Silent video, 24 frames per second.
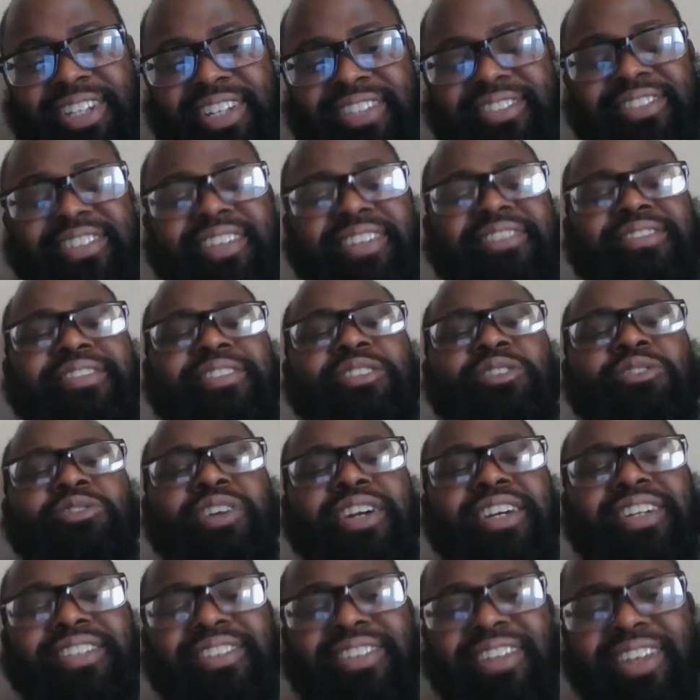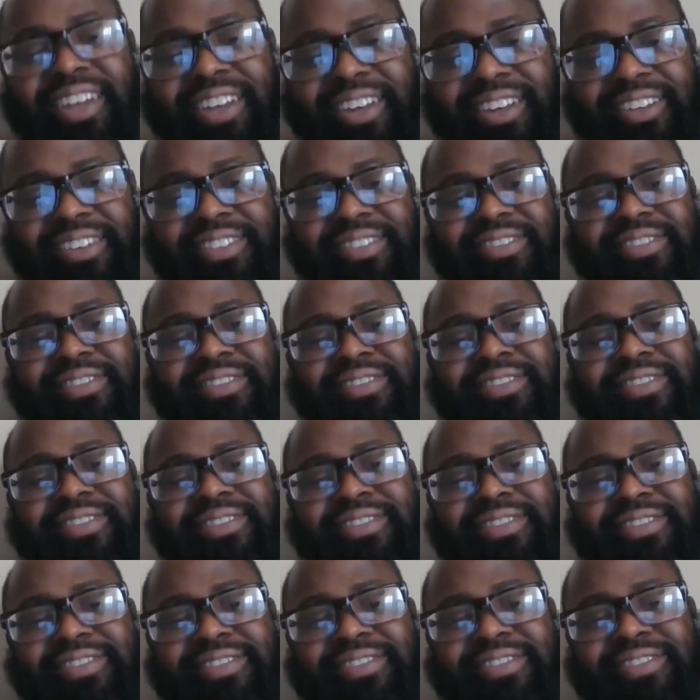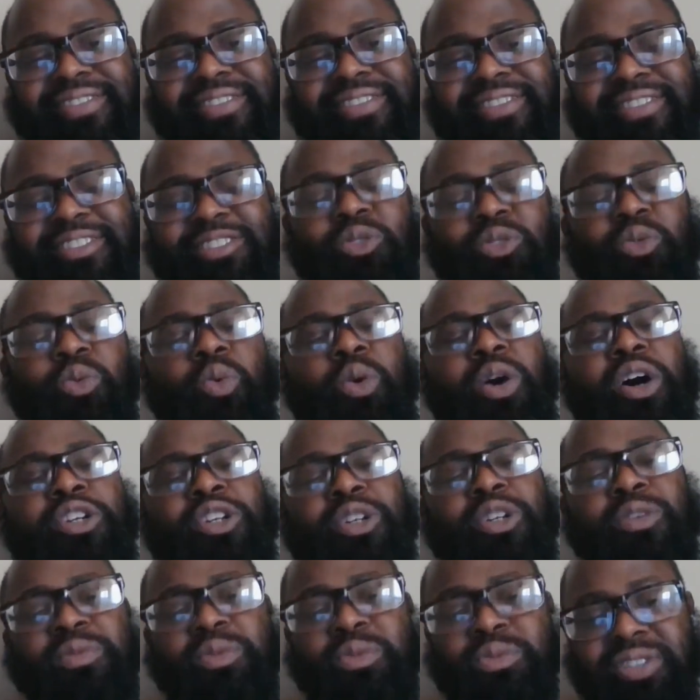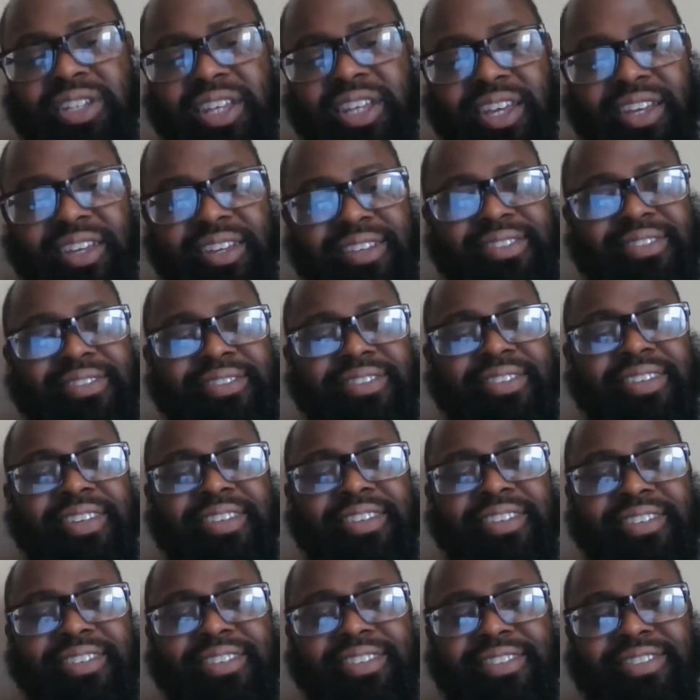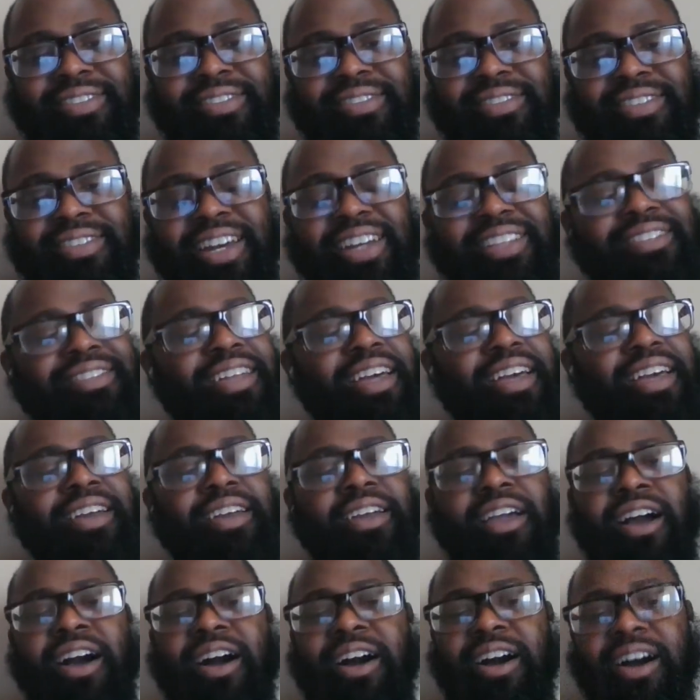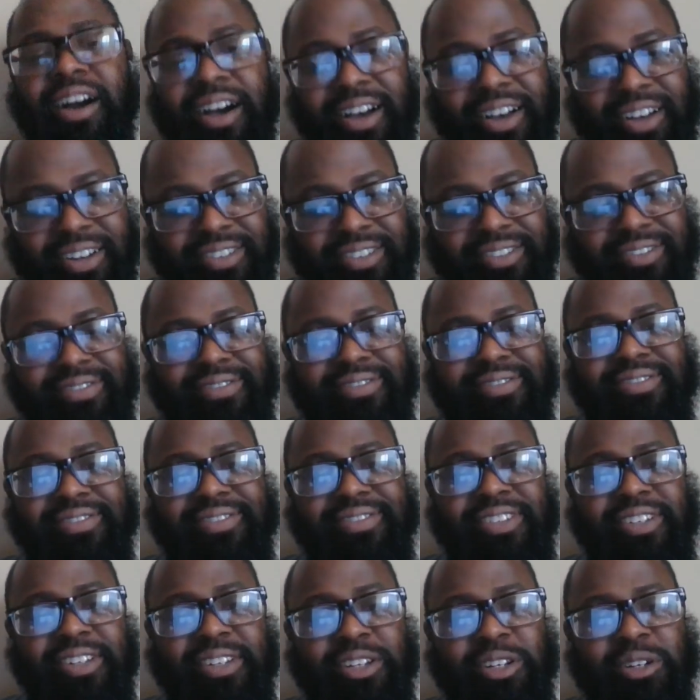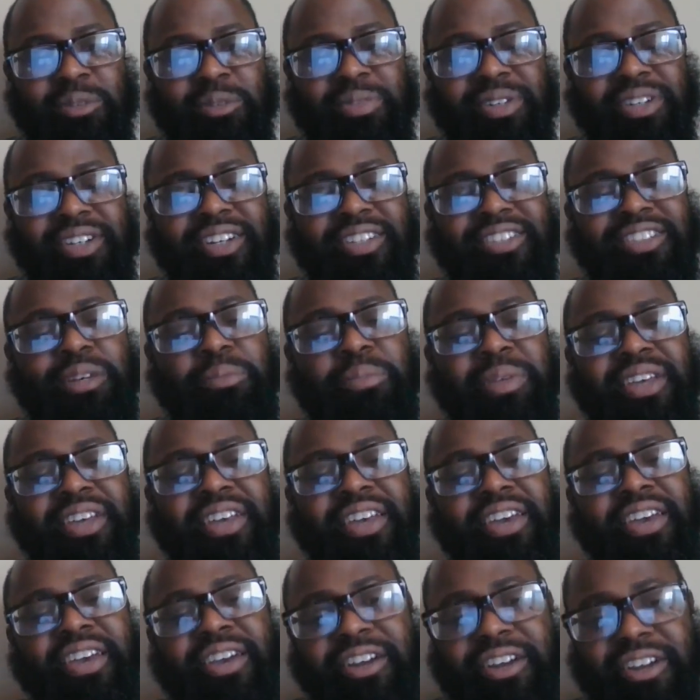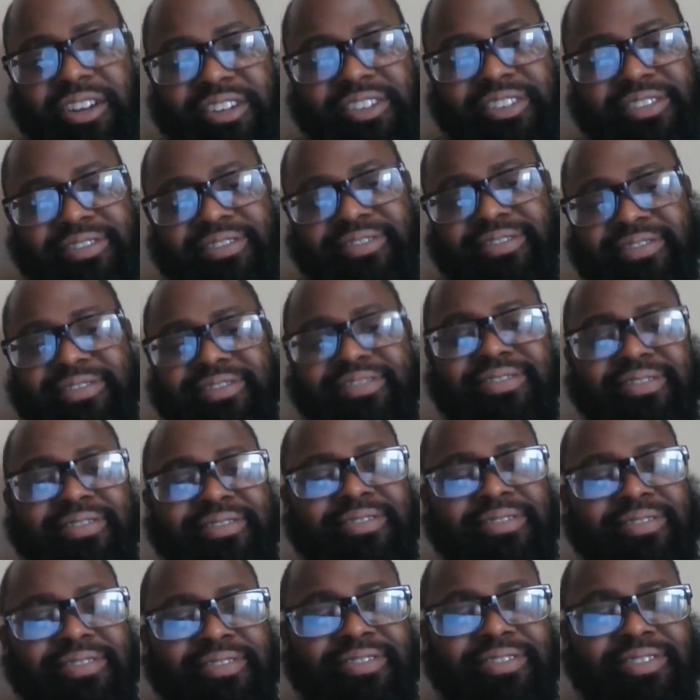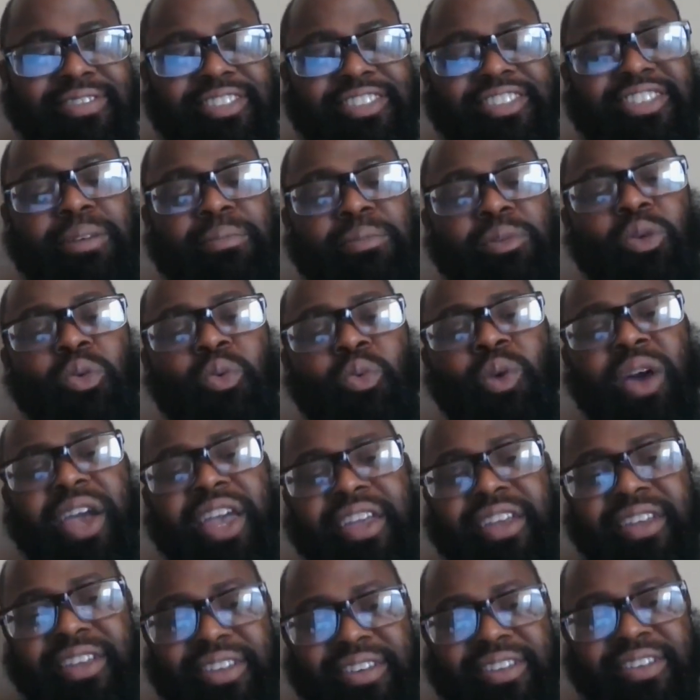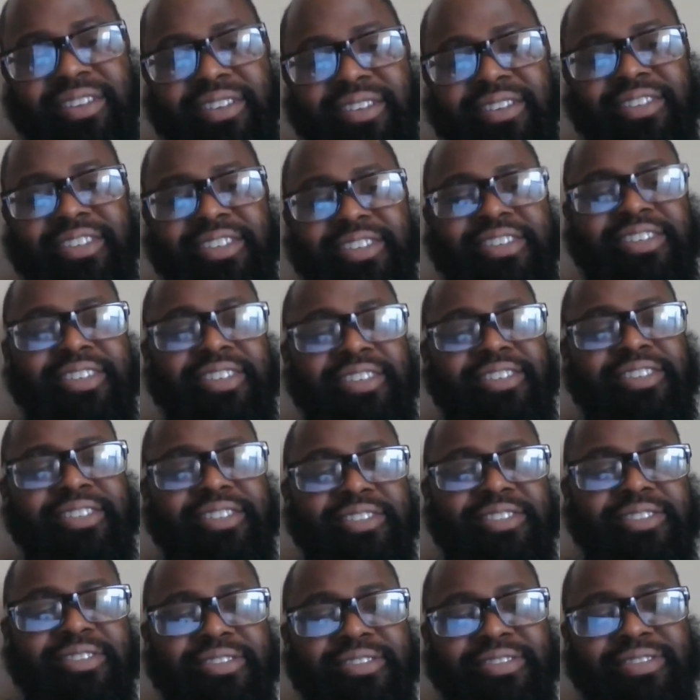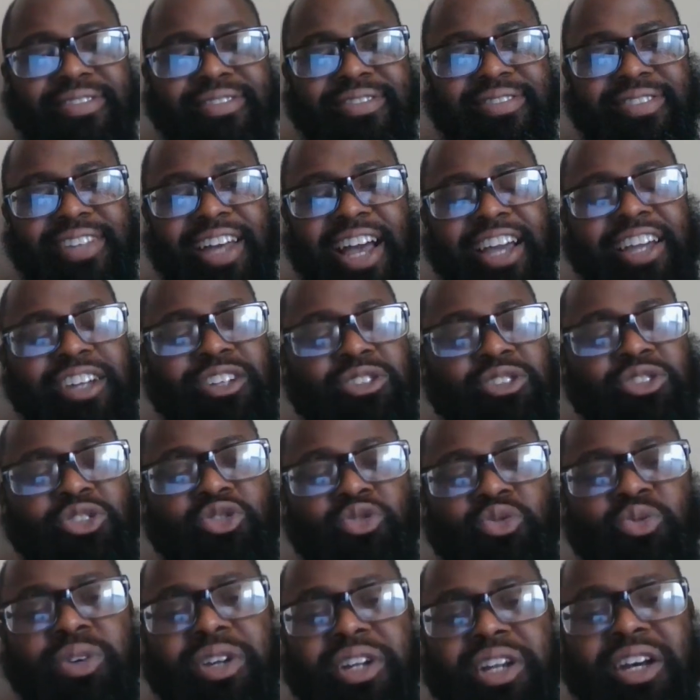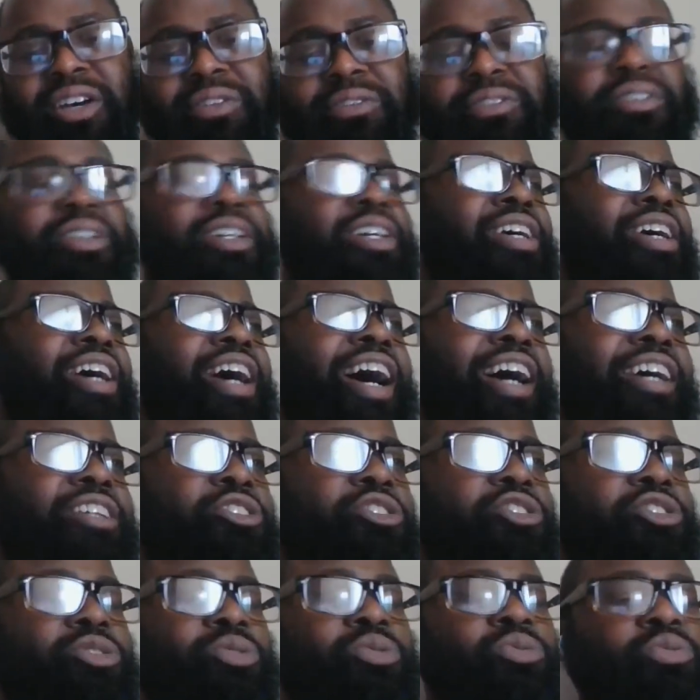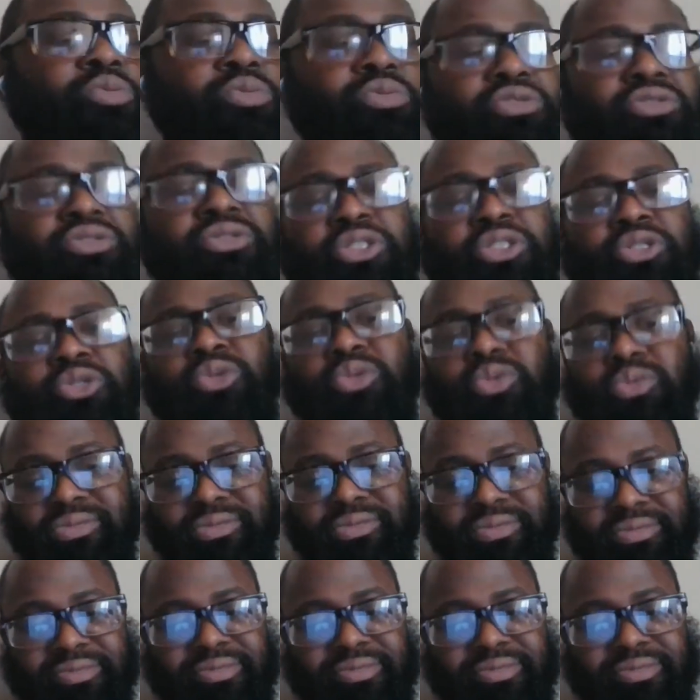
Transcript: I say it's a great day. It's a wonderful day. I thank God because I'm here, because I'm awake, I can do whatever I choose to do.